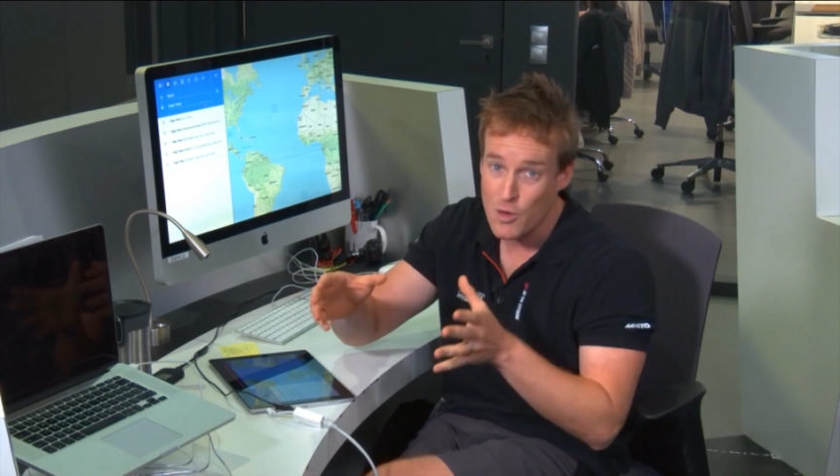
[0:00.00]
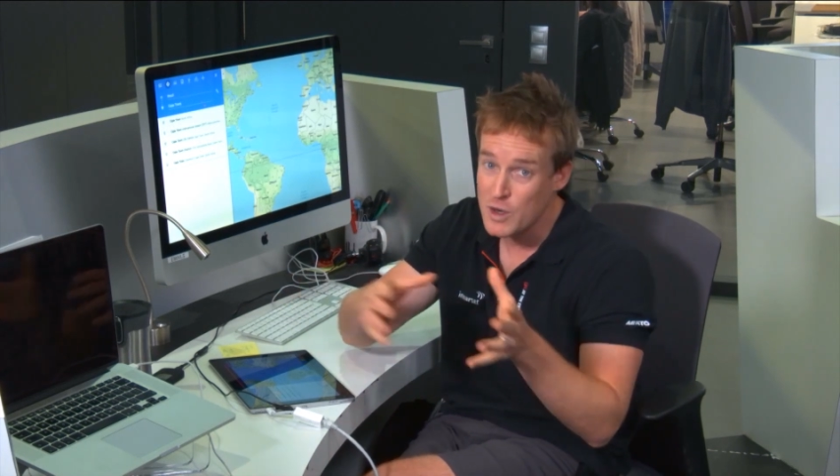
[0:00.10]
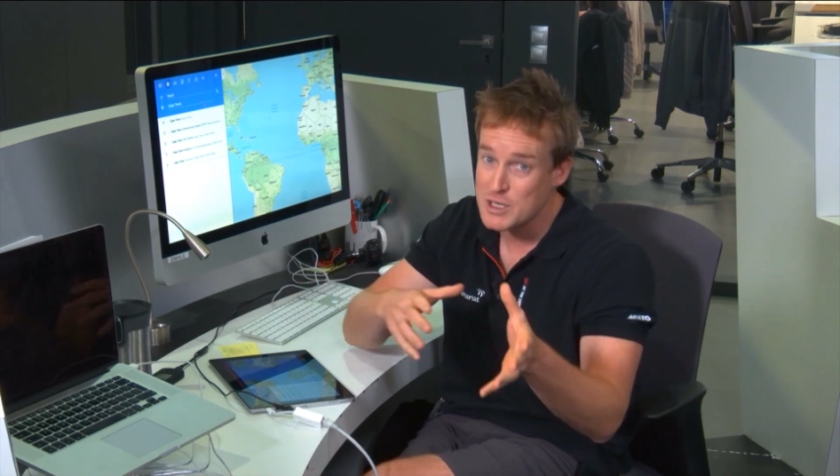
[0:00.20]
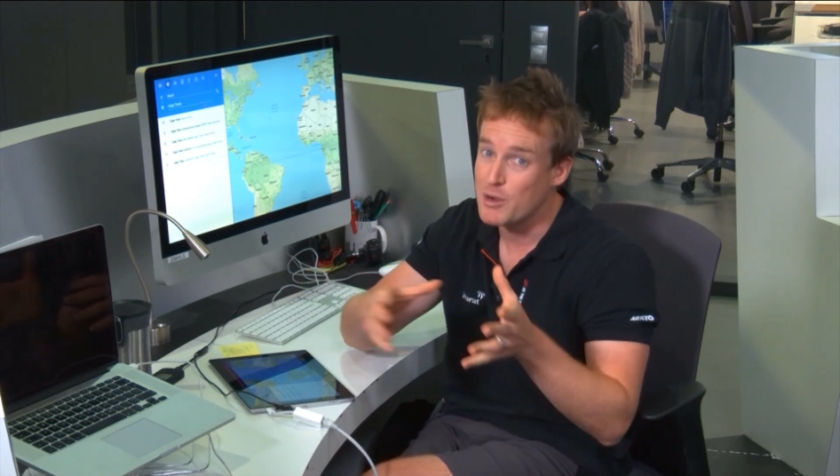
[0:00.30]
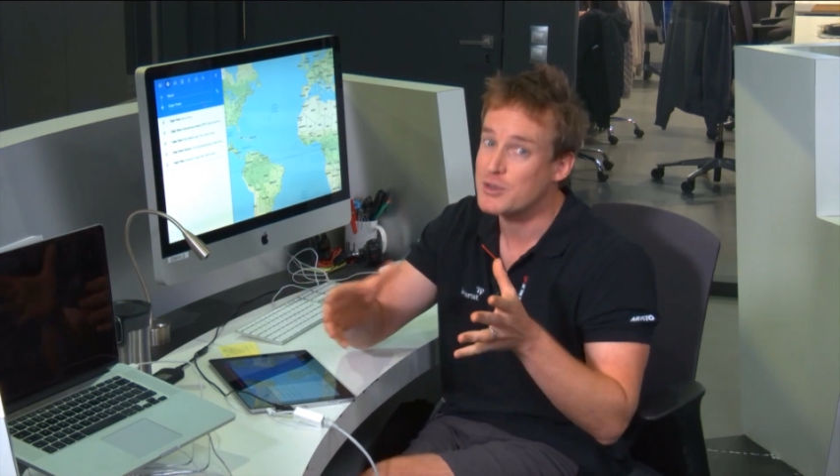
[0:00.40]

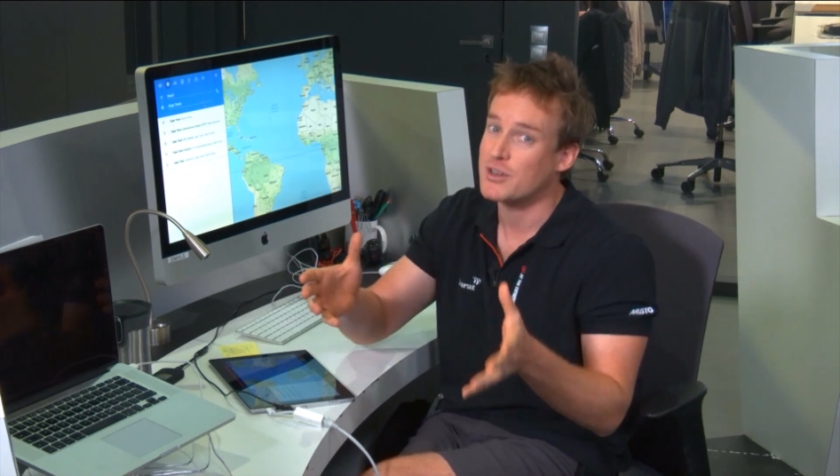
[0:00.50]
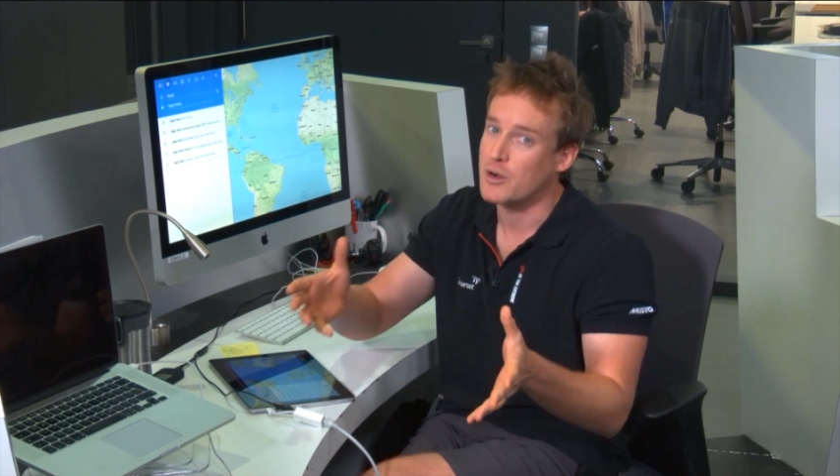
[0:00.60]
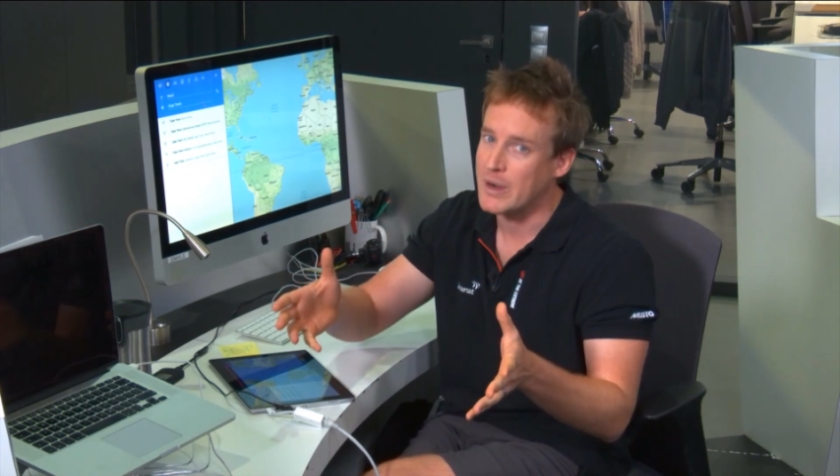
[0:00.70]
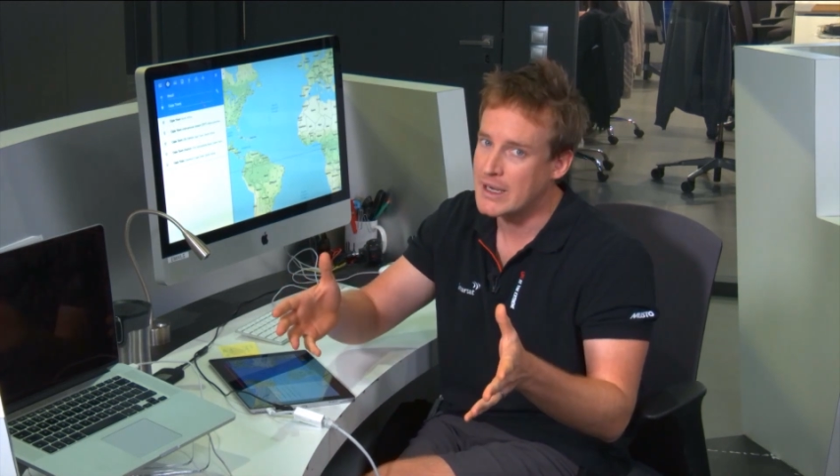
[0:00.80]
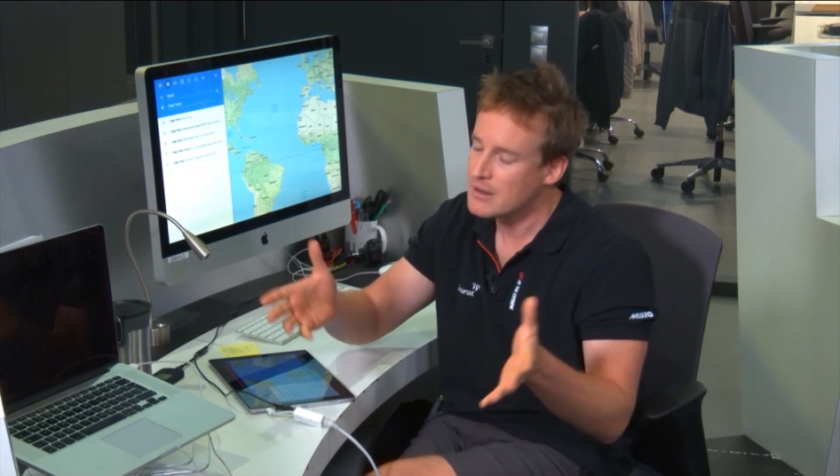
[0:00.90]
which boat's going to
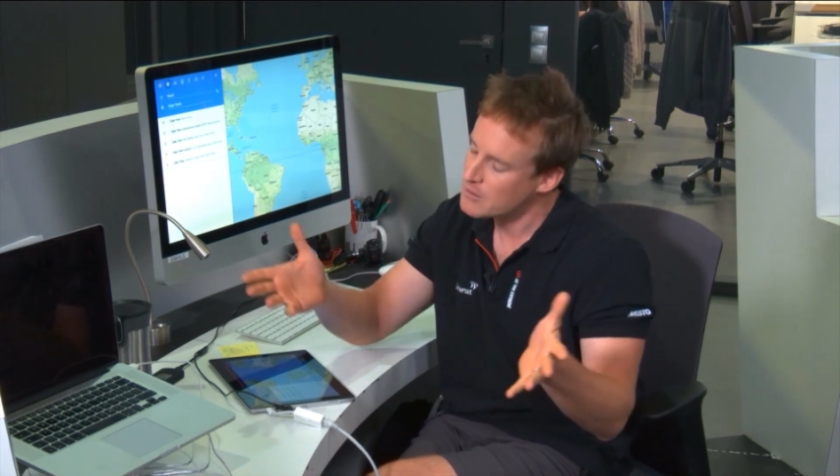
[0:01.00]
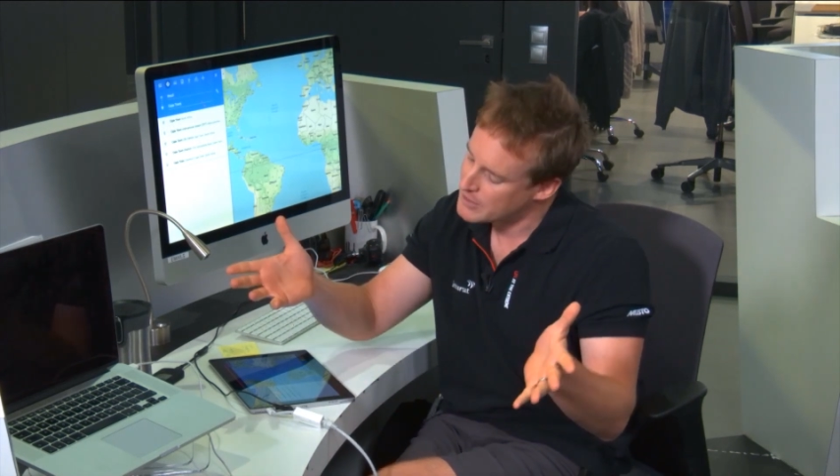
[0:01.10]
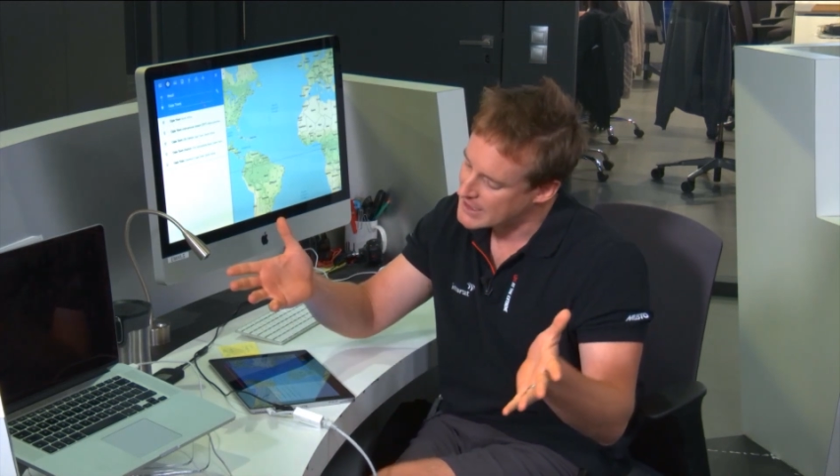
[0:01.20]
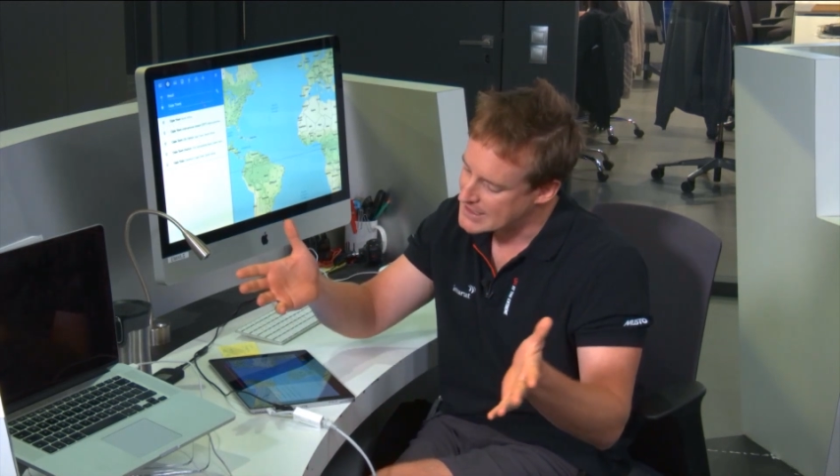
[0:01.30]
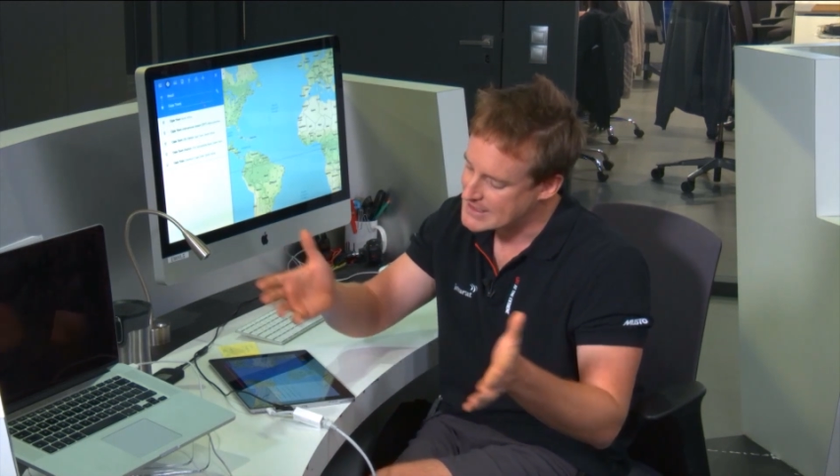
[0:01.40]
win.
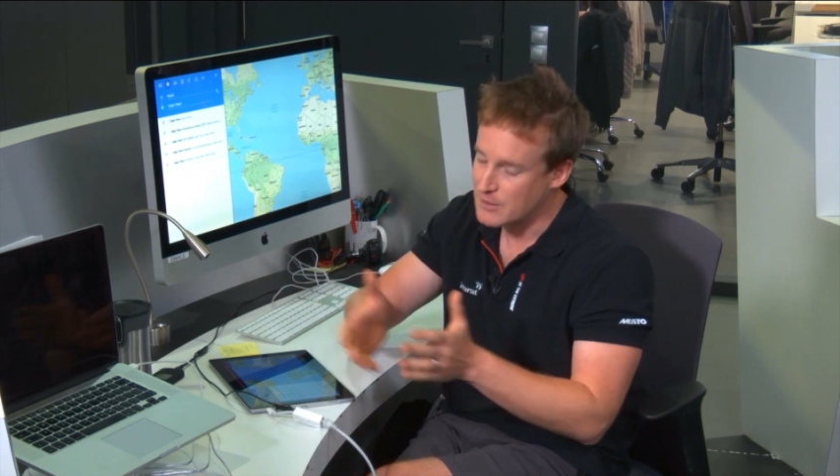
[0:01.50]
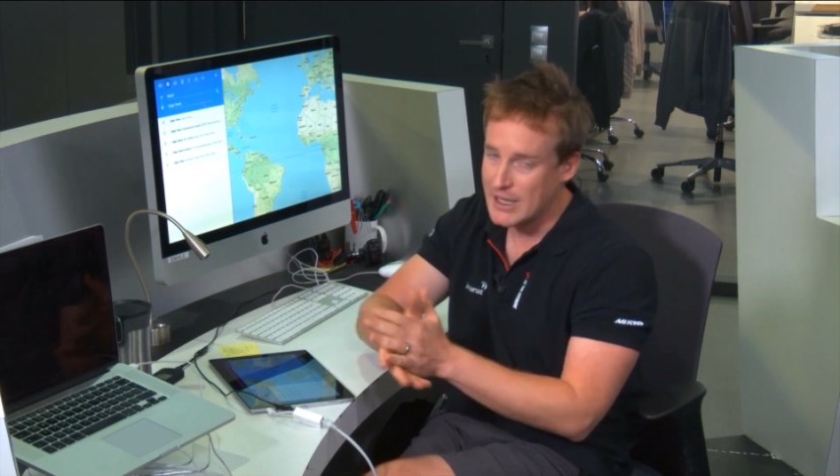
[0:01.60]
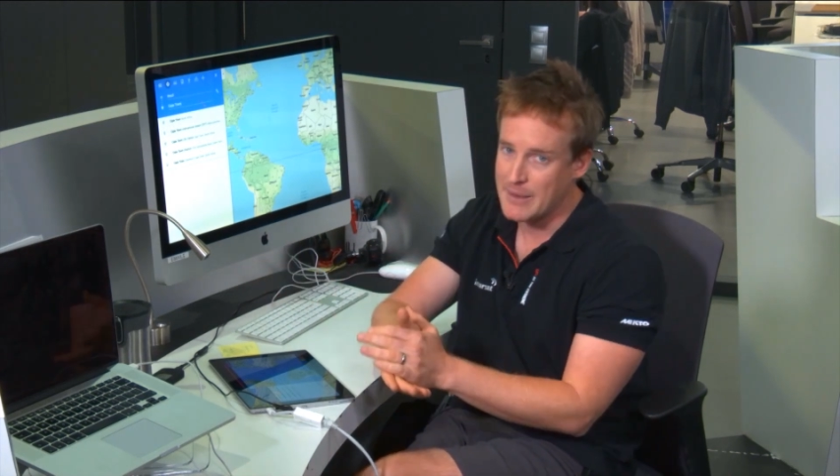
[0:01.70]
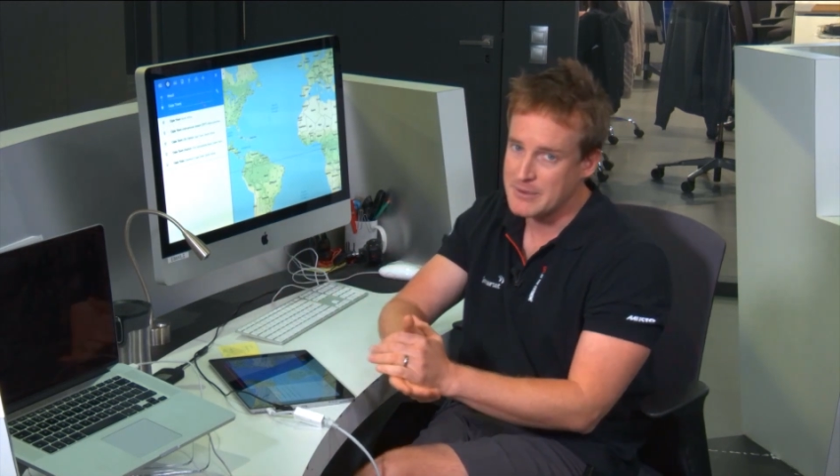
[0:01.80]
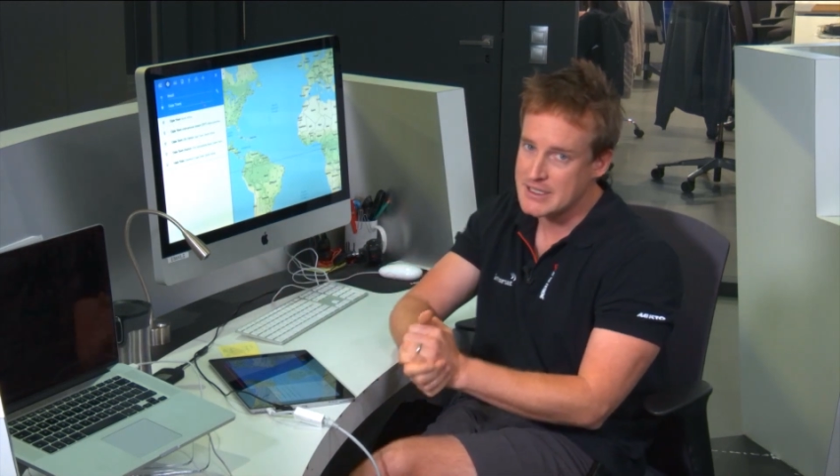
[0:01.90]
We're going to see what
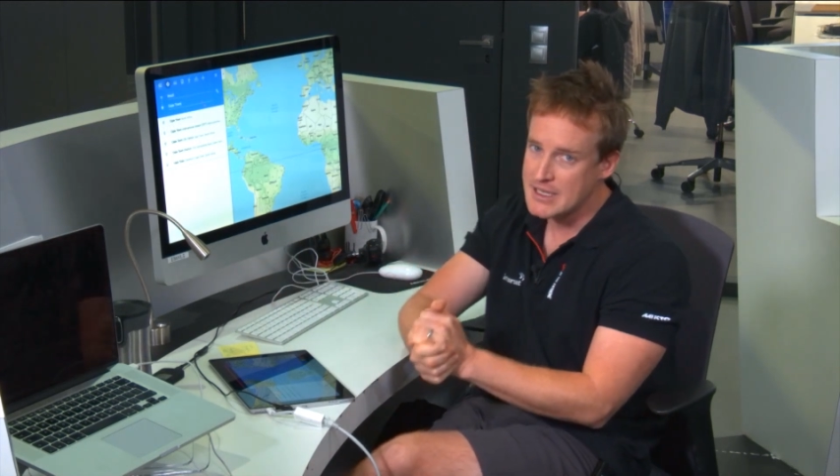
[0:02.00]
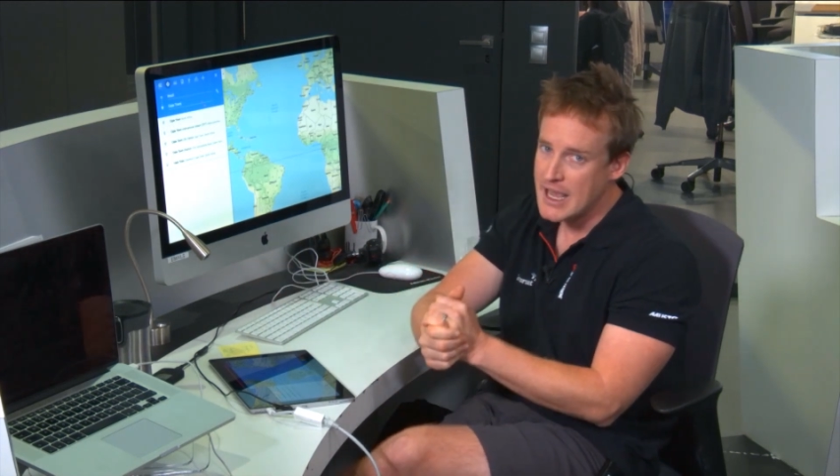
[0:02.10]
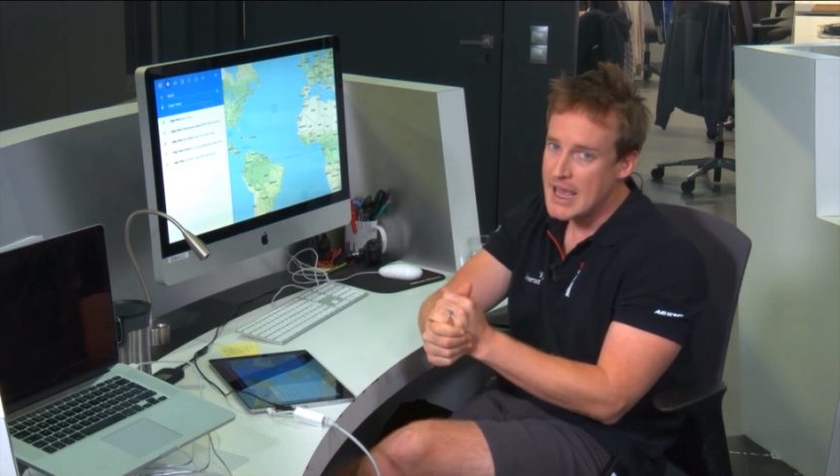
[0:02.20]
happens.